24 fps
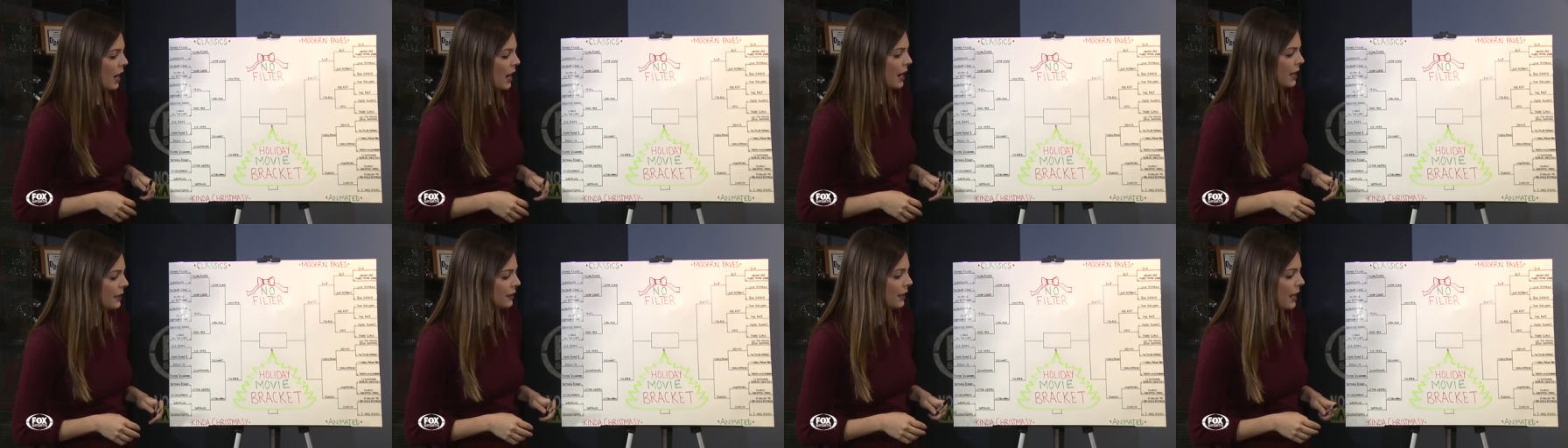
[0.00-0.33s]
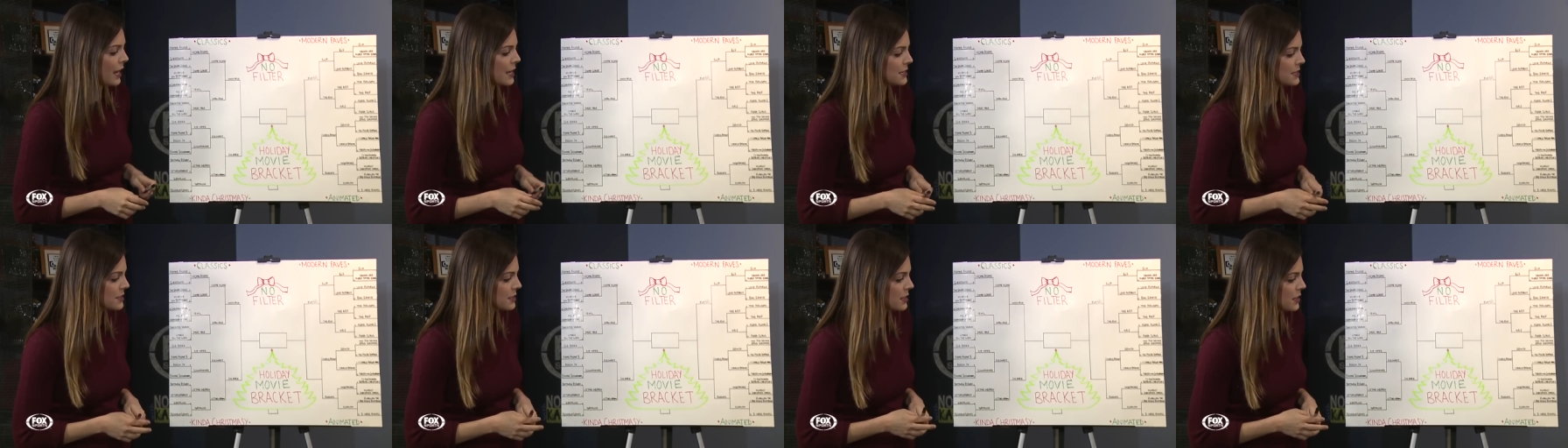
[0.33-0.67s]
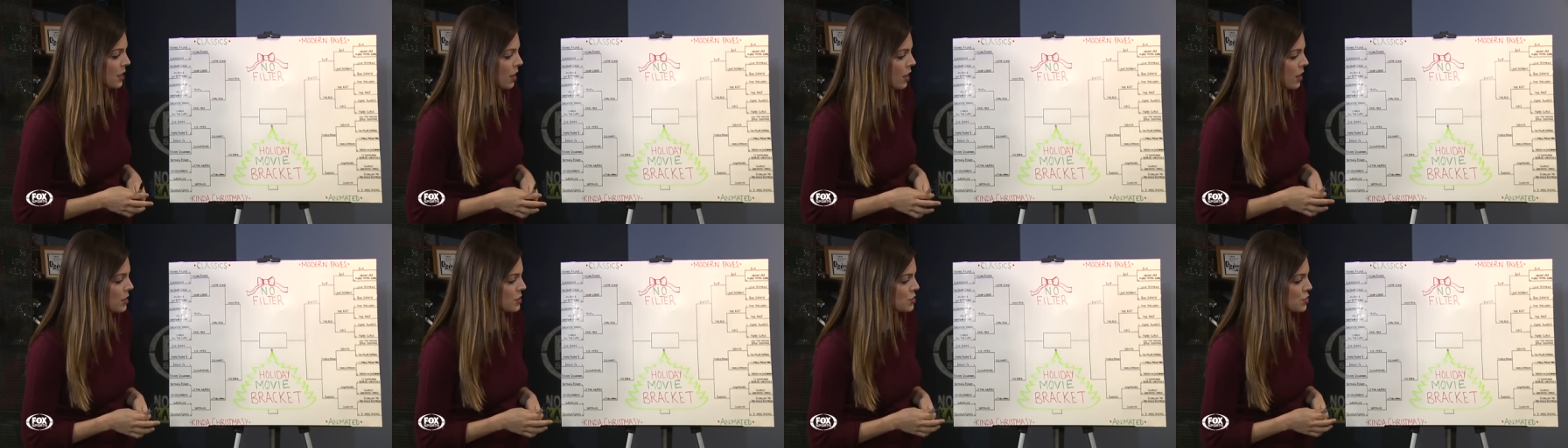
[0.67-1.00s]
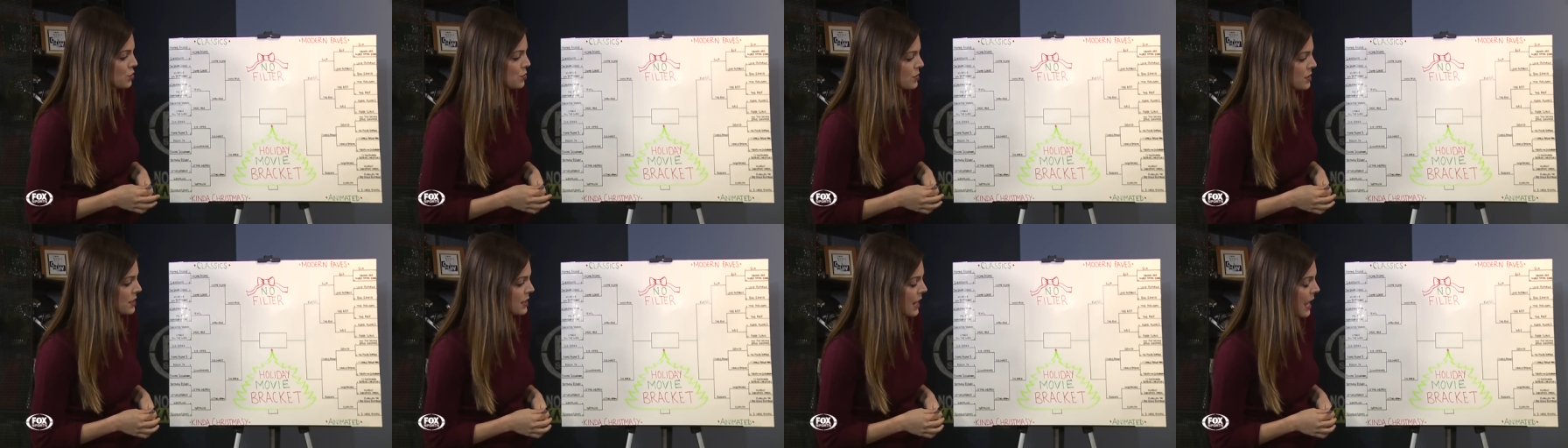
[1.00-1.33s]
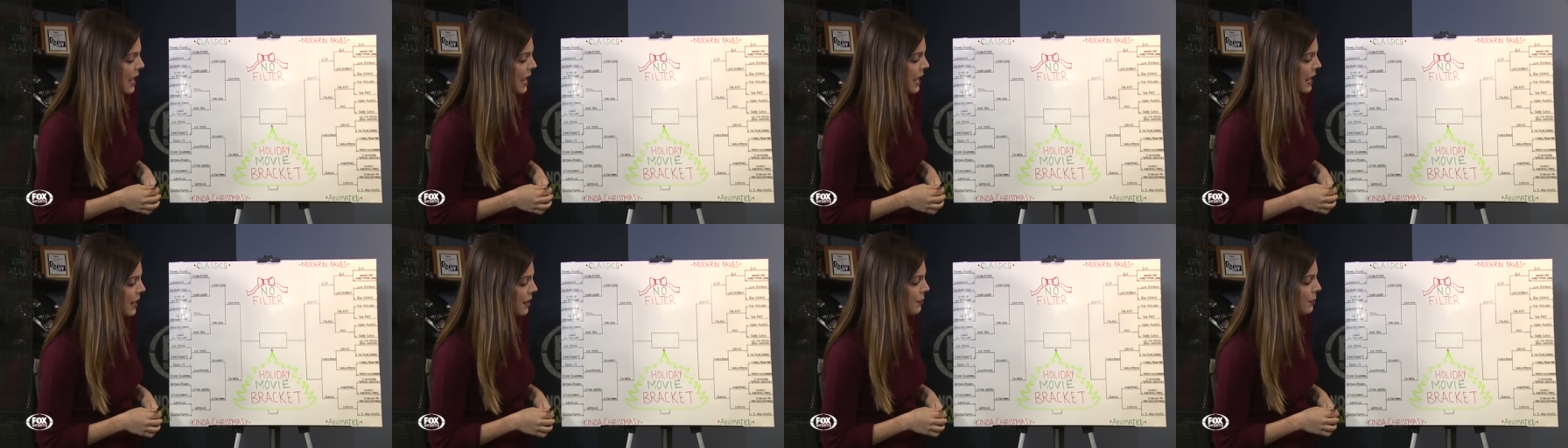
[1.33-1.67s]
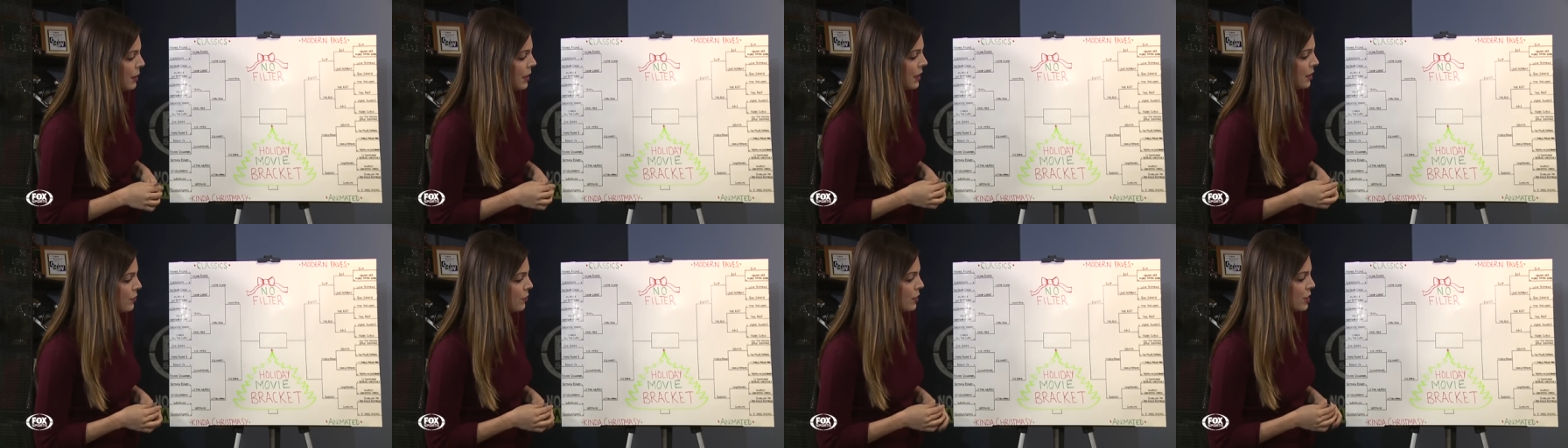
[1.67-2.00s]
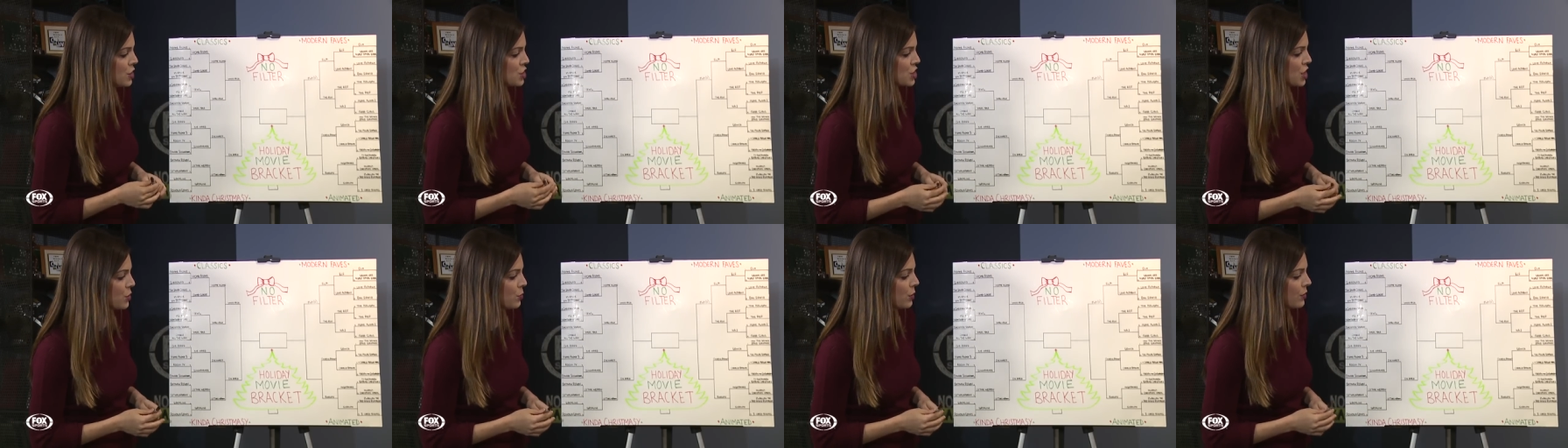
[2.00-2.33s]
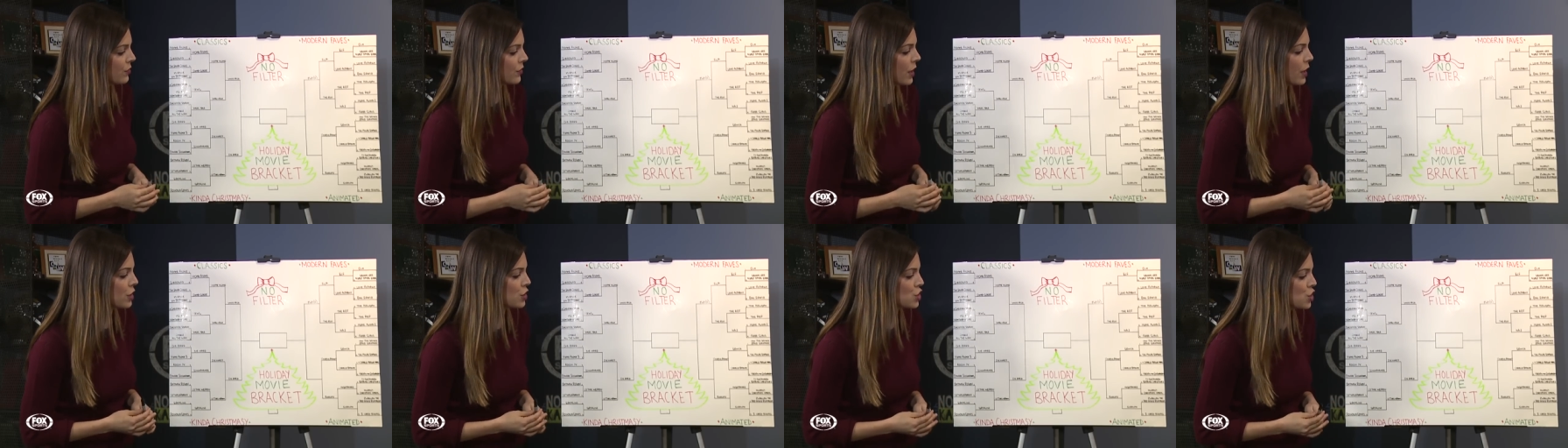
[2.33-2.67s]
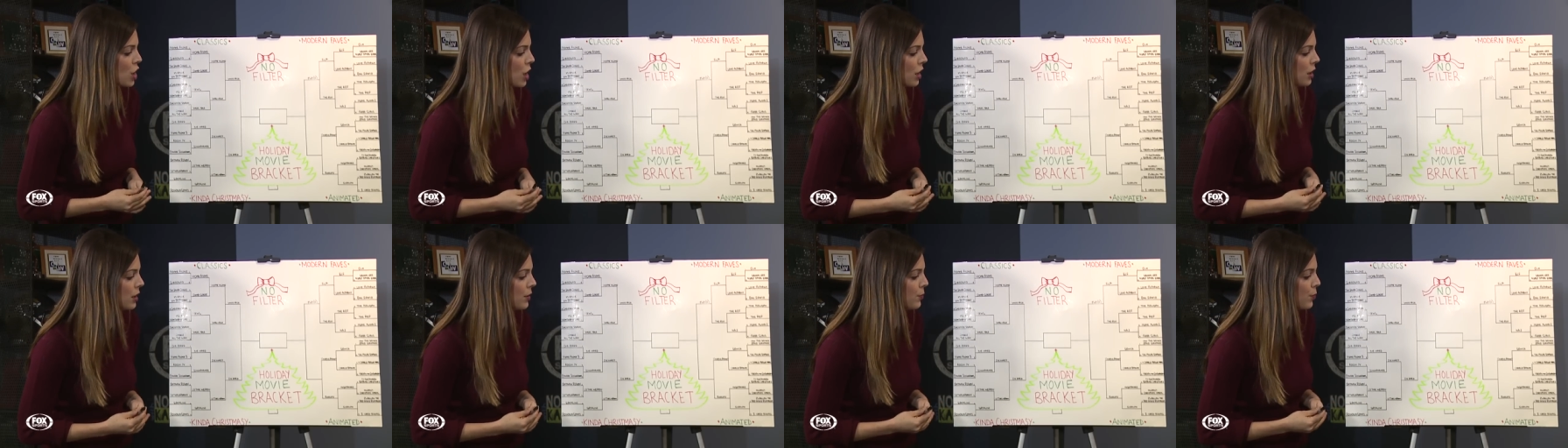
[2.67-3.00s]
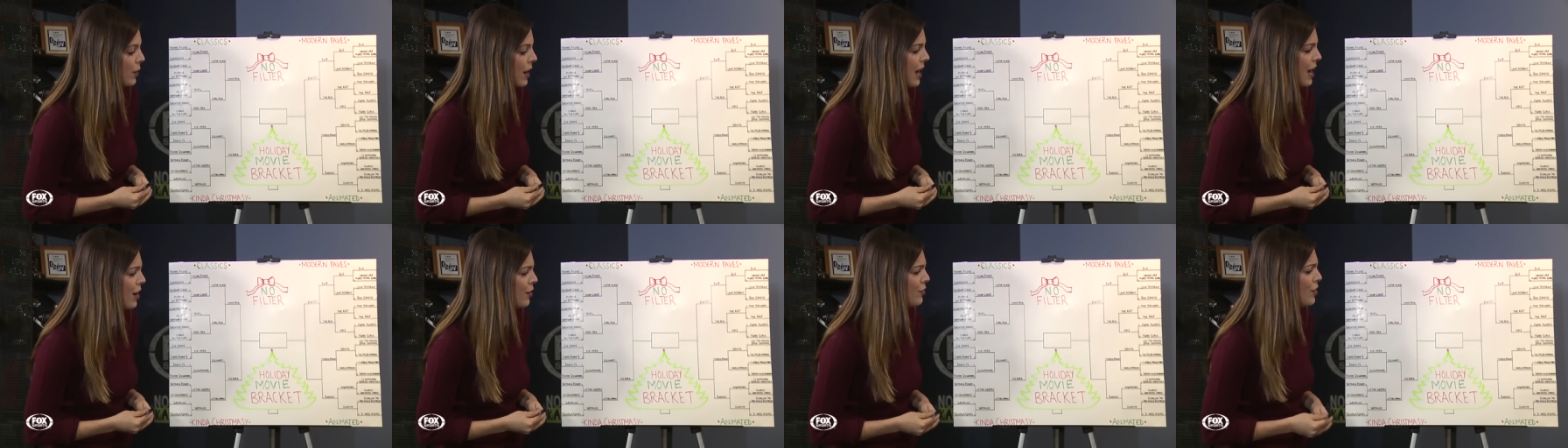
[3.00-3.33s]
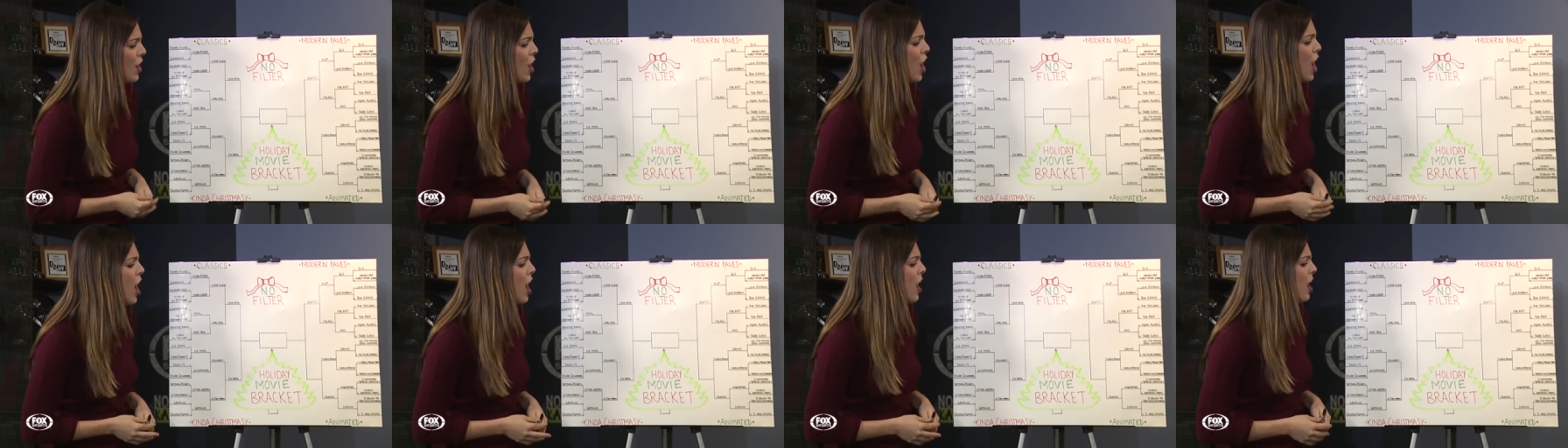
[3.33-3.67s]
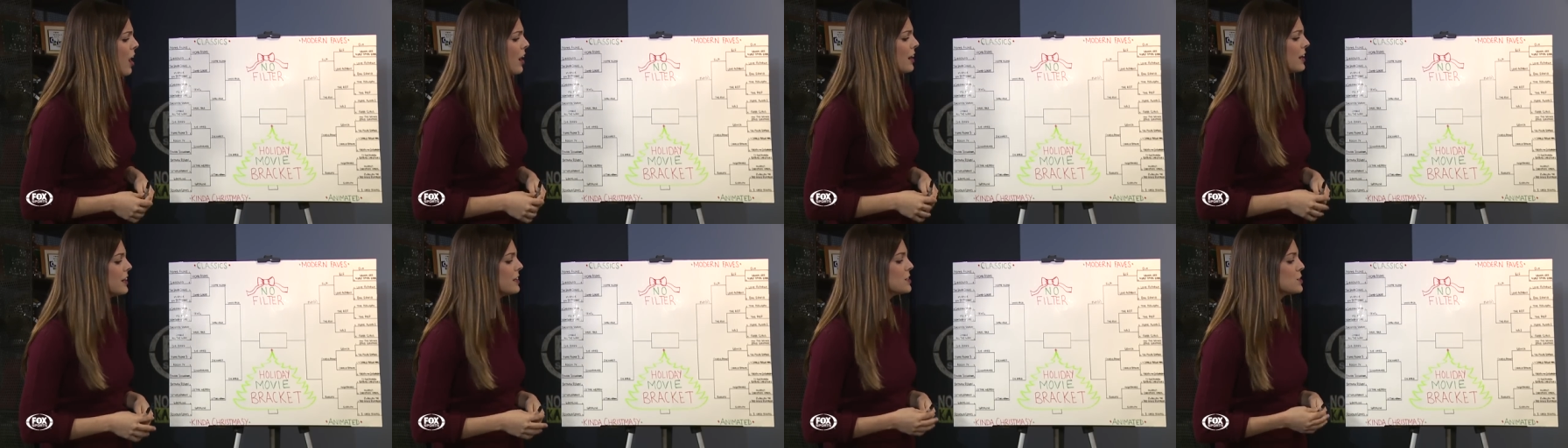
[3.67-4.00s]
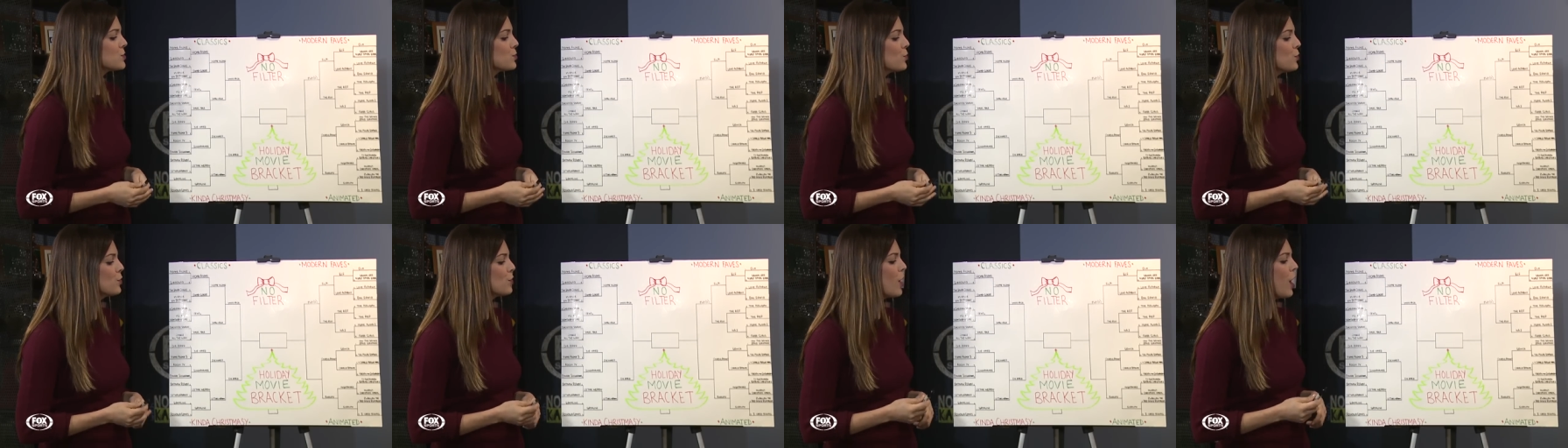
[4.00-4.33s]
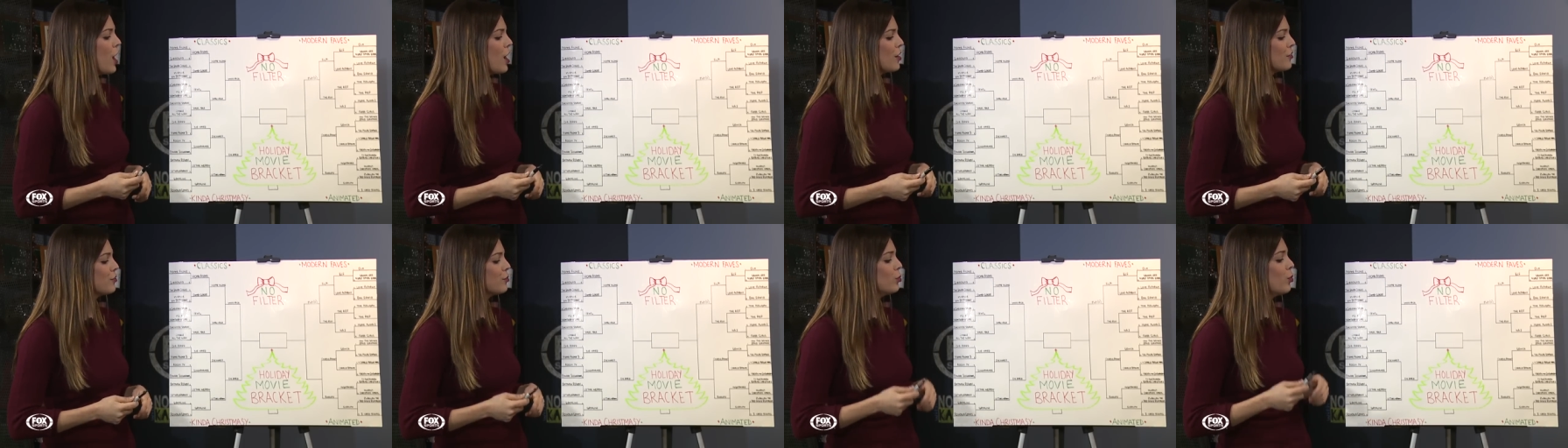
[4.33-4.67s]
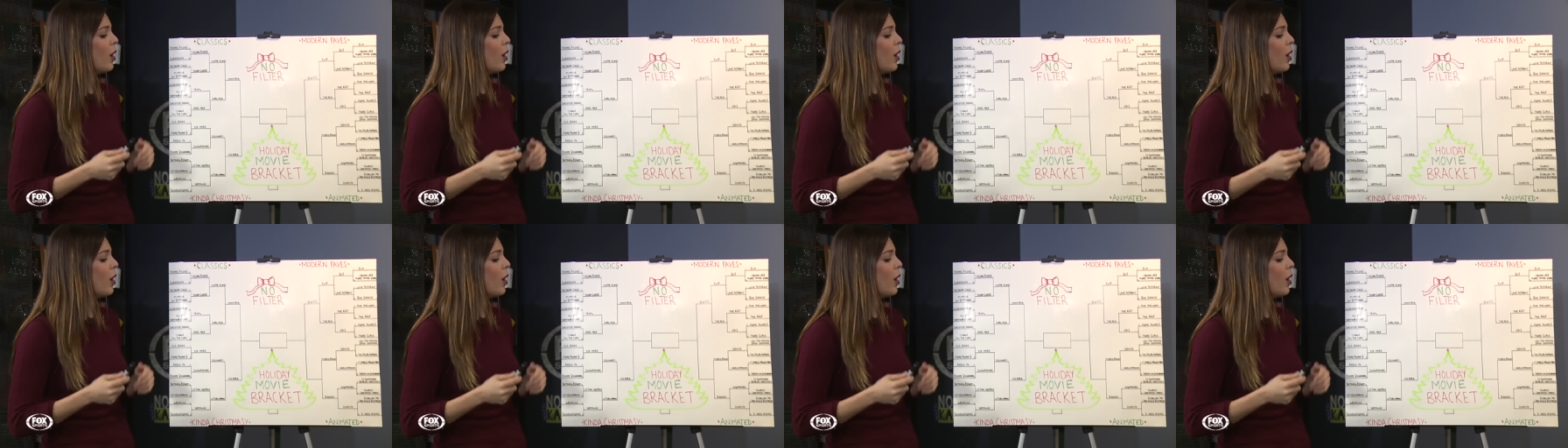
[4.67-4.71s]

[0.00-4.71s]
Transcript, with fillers: And lastly, on to the animated region, we've got Charlie Brown against Rudolph.